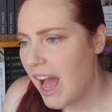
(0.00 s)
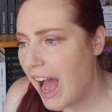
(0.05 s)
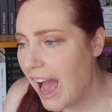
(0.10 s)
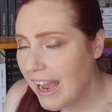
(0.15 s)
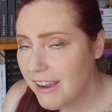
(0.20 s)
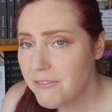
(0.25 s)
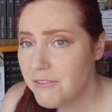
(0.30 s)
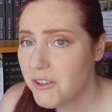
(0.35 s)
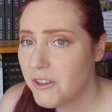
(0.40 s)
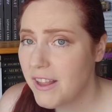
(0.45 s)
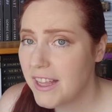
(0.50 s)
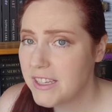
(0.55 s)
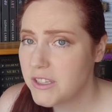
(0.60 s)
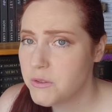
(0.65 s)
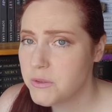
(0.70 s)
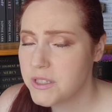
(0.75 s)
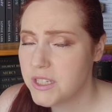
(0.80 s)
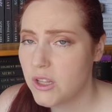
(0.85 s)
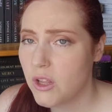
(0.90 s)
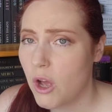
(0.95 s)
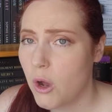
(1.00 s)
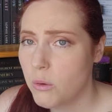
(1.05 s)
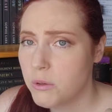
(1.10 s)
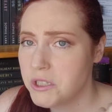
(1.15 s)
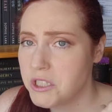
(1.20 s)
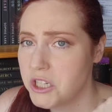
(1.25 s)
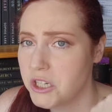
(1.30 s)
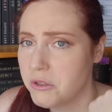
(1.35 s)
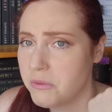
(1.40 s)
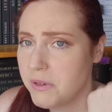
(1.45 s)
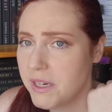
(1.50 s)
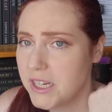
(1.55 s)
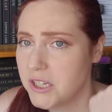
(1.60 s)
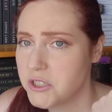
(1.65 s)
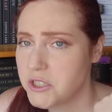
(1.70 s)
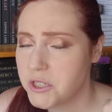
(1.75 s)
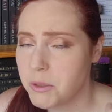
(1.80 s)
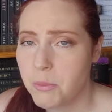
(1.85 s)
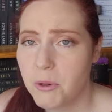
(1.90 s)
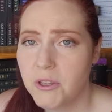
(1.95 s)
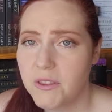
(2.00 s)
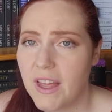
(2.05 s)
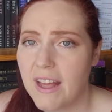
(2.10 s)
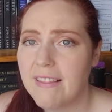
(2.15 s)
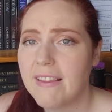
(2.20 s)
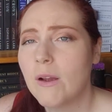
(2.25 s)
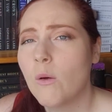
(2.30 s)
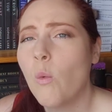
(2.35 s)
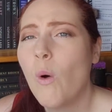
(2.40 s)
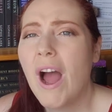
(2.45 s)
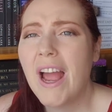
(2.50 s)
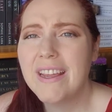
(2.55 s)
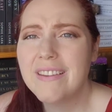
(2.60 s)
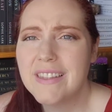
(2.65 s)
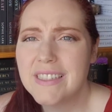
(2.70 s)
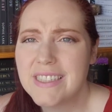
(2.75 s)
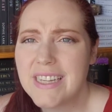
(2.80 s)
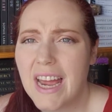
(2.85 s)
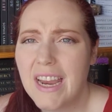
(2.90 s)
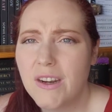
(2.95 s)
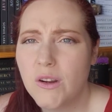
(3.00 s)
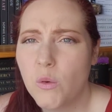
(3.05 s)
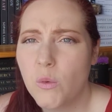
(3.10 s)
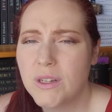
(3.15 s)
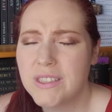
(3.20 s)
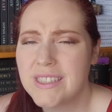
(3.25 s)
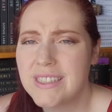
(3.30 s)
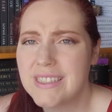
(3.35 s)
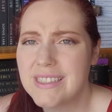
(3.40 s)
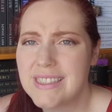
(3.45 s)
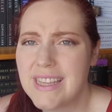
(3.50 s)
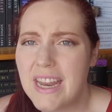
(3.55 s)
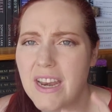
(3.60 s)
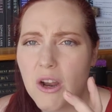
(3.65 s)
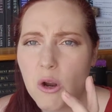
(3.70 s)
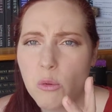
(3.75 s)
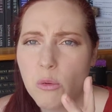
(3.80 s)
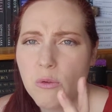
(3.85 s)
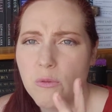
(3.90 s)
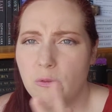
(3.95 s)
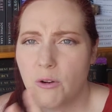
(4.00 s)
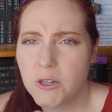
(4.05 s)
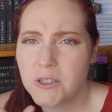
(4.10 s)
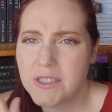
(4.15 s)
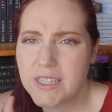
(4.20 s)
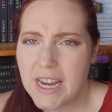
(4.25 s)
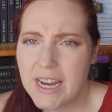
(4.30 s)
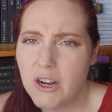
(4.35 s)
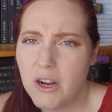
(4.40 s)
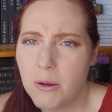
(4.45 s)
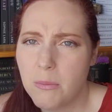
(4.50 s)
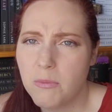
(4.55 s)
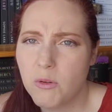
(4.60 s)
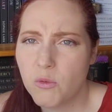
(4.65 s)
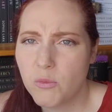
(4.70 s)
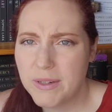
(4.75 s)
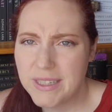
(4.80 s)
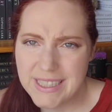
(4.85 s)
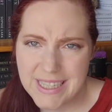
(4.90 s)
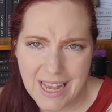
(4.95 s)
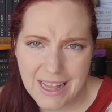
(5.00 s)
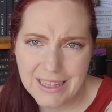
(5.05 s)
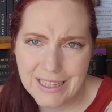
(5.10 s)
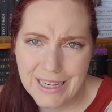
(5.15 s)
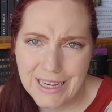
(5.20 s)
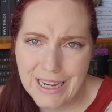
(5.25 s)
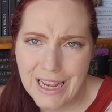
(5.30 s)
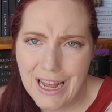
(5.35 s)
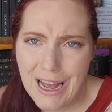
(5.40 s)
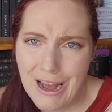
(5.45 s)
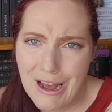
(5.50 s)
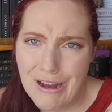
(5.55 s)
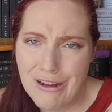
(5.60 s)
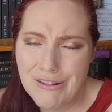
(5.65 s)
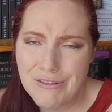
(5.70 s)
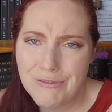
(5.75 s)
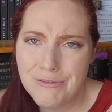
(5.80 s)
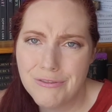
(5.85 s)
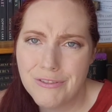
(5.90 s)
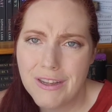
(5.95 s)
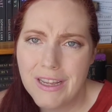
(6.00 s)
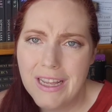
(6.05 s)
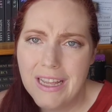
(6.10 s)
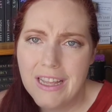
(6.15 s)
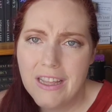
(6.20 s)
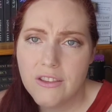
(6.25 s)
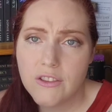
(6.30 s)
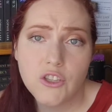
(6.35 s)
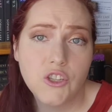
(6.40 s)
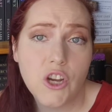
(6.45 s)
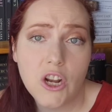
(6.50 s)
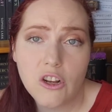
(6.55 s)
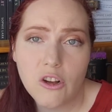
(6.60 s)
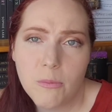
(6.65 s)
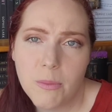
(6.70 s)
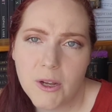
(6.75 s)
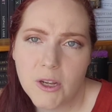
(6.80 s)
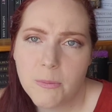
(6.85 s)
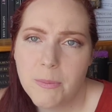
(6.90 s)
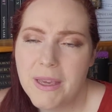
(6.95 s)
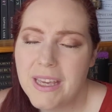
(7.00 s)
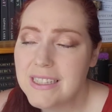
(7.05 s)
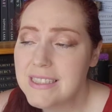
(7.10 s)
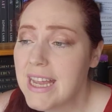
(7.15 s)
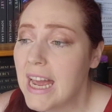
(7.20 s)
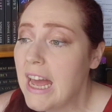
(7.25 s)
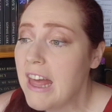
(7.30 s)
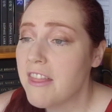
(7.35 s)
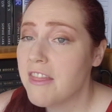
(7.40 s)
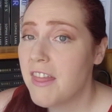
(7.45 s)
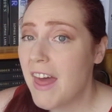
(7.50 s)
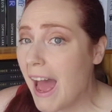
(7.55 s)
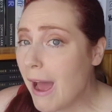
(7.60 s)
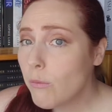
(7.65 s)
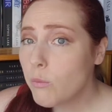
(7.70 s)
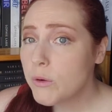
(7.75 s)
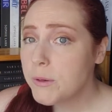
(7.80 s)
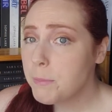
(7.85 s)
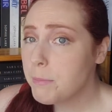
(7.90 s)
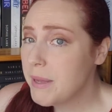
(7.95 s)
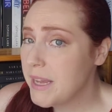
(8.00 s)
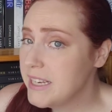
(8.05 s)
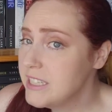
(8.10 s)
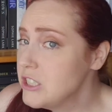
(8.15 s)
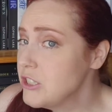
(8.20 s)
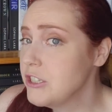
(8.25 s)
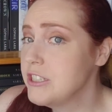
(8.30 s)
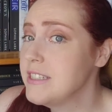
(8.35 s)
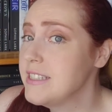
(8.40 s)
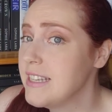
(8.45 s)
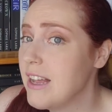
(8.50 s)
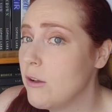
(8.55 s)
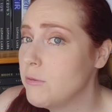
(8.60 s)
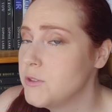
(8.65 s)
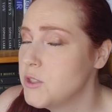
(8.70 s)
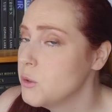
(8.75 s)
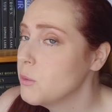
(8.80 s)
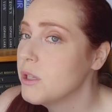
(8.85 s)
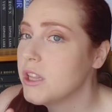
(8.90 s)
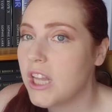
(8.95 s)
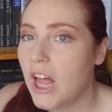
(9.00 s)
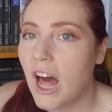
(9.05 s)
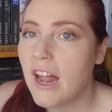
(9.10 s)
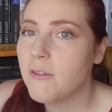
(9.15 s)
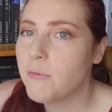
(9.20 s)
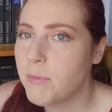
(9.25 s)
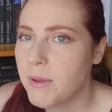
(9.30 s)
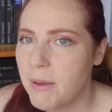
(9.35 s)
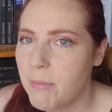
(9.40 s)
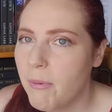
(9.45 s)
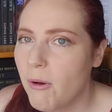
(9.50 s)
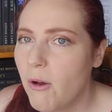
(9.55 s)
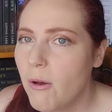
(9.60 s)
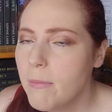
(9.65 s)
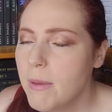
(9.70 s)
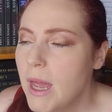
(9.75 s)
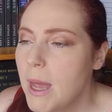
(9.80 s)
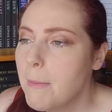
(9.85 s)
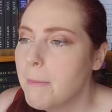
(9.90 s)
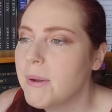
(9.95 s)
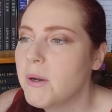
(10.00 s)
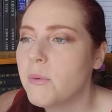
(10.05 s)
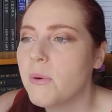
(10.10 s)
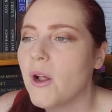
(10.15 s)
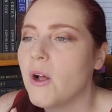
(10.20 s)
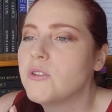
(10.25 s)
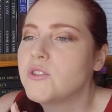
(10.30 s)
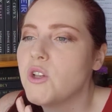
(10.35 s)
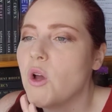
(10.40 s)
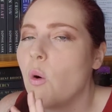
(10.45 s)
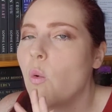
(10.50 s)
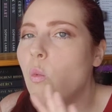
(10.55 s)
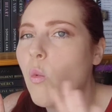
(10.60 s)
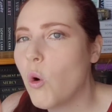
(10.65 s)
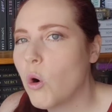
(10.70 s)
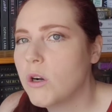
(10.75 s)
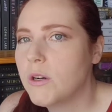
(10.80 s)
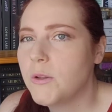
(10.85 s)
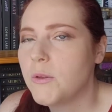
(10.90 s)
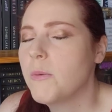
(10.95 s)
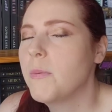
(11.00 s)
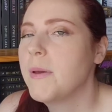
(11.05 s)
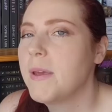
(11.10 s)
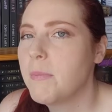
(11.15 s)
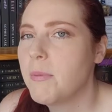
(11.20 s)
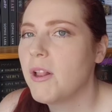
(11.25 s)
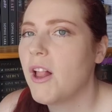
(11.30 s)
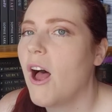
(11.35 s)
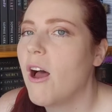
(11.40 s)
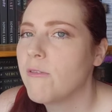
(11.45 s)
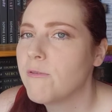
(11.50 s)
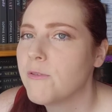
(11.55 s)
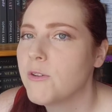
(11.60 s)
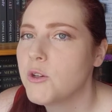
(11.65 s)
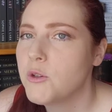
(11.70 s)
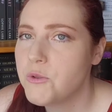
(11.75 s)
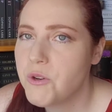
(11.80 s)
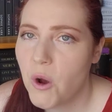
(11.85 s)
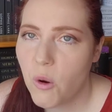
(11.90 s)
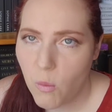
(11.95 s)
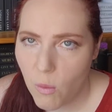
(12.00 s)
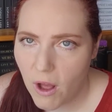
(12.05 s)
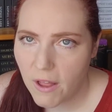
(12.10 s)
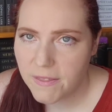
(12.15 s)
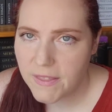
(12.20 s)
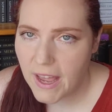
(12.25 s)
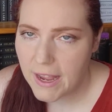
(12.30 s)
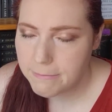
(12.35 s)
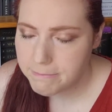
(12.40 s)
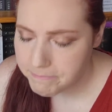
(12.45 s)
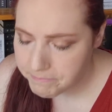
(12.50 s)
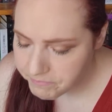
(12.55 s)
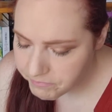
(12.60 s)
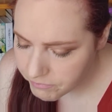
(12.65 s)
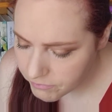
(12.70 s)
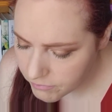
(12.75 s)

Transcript: I feel like you still owe it to your readers to put that. Like, why in the title wasn't it said a reverse harem retelling of the Jungle Book? Because that would pitch itself to a lot of people, but it would also warn the people off who don't want that.